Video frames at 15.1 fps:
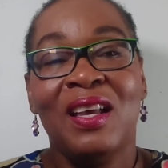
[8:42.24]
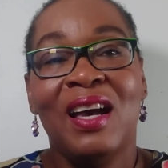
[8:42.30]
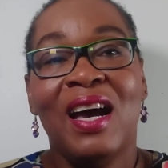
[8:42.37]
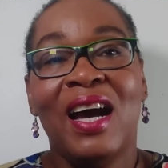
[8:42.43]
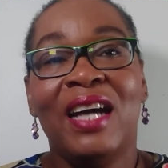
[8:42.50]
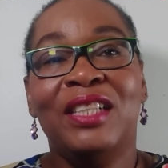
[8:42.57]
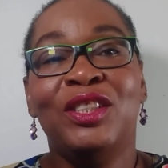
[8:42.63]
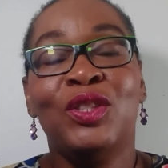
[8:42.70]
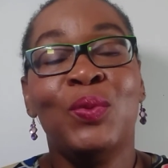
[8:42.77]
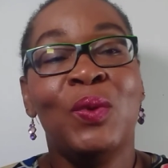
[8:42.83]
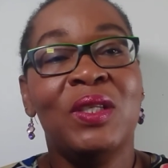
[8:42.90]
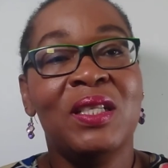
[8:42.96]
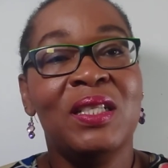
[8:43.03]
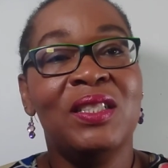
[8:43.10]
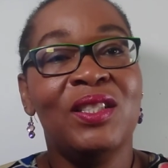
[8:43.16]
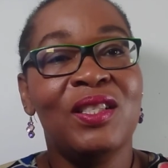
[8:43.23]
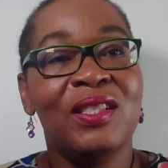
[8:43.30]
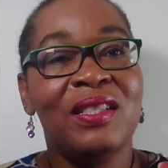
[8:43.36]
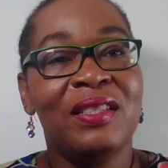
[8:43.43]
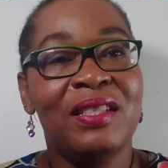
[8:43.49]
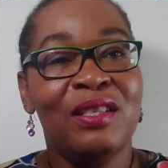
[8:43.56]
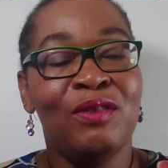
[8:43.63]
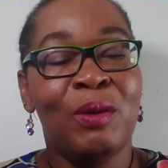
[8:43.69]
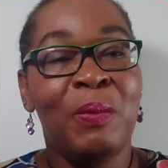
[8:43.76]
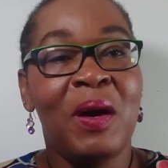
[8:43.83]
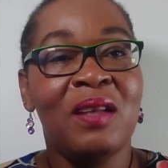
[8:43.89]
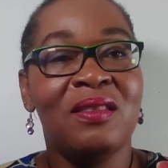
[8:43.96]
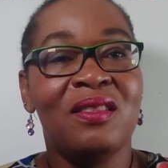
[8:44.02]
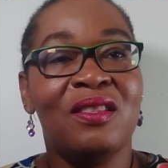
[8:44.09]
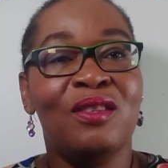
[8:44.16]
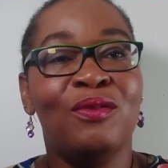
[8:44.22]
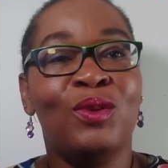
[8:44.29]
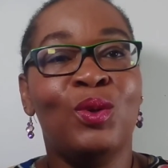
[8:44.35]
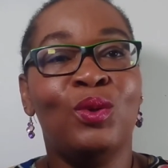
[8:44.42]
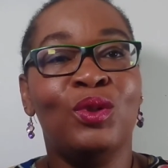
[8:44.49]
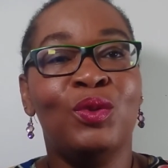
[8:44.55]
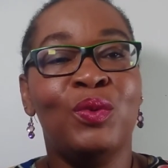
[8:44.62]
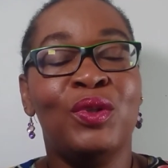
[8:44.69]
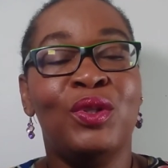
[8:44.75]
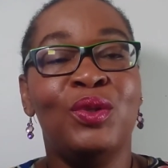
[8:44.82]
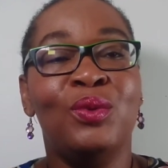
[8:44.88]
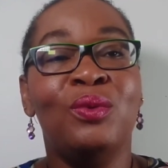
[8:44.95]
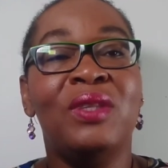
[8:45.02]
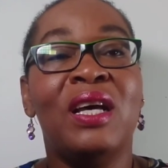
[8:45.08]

I just want to leave a positive quote with you,